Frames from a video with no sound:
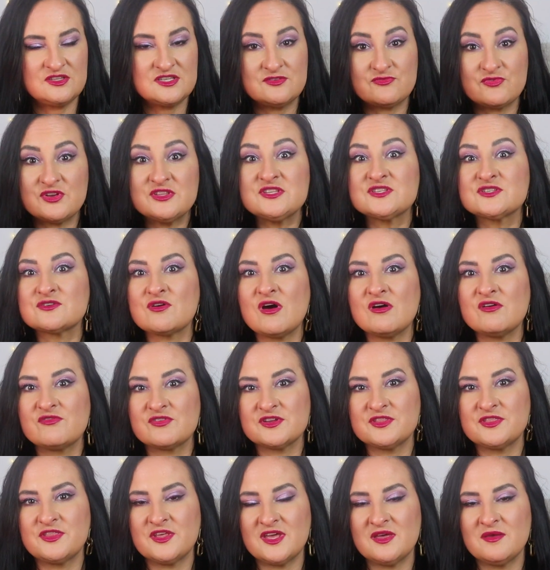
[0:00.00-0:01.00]

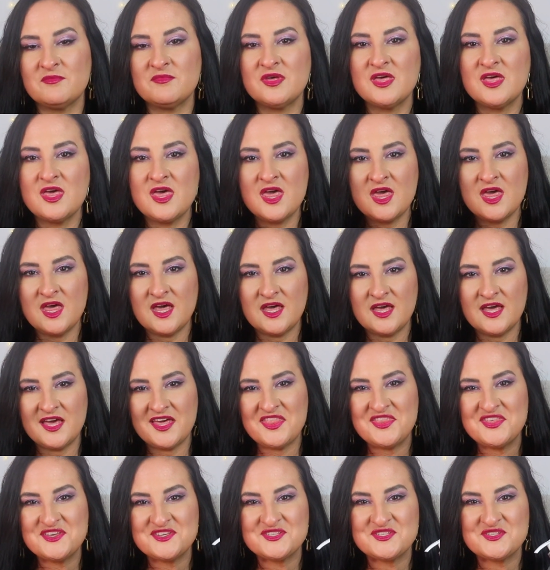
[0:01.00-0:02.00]
rediscovered them
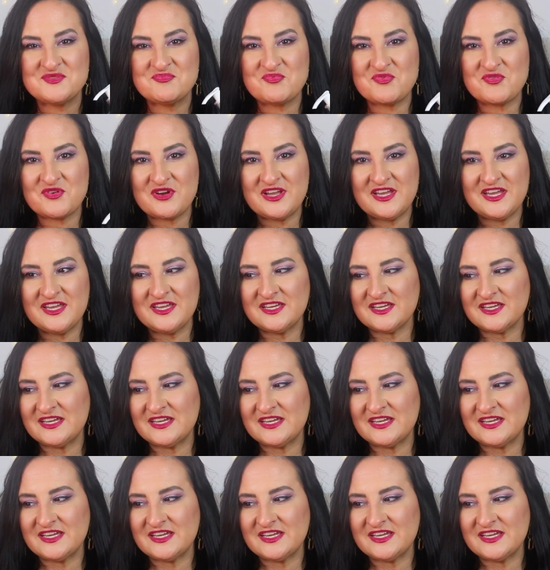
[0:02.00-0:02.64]
this spring.